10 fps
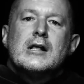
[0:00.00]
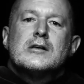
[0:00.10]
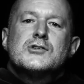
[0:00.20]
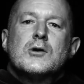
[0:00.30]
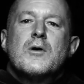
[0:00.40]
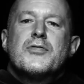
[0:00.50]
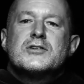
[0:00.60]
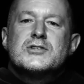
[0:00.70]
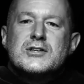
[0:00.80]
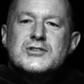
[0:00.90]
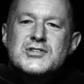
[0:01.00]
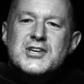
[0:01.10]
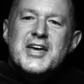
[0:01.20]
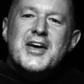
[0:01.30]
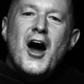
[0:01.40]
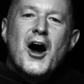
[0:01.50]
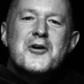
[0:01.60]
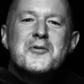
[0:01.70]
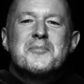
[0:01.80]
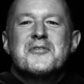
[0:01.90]
So with the sincere
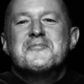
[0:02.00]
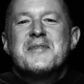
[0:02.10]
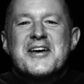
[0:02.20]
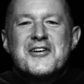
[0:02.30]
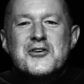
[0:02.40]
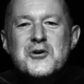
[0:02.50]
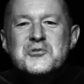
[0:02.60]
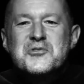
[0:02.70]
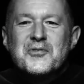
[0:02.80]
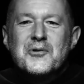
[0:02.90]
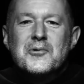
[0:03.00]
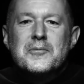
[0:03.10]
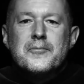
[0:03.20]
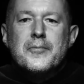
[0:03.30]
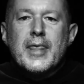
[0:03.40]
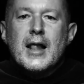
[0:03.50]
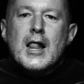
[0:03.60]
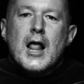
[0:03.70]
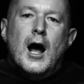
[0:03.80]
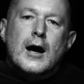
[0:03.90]
hope of being useful,
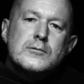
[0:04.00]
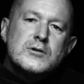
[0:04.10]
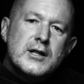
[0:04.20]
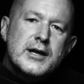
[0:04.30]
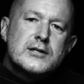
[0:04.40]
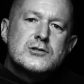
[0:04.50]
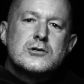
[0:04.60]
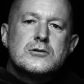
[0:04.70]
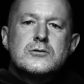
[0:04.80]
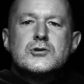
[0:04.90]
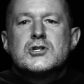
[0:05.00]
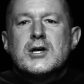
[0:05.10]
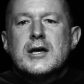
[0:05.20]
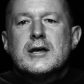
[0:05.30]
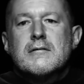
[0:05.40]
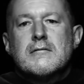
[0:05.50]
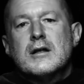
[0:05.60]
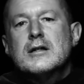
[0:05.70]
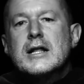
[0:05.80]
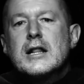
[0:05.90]
I would like to share
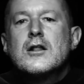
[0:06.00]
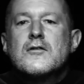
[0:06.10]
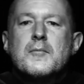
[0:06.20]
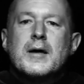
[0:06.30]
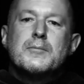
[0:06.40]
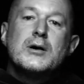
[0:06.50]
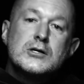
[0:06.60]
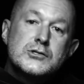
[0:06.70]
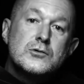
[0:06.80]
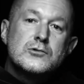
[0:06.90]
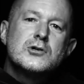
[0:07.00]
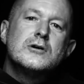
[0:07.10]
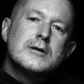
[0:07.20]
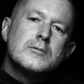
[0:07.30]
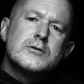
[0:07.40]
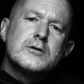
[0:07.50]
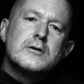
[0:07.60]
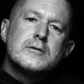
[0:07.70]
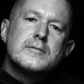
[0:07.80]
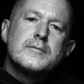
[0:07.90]
a little of my personal journey with
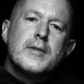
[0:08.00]
you.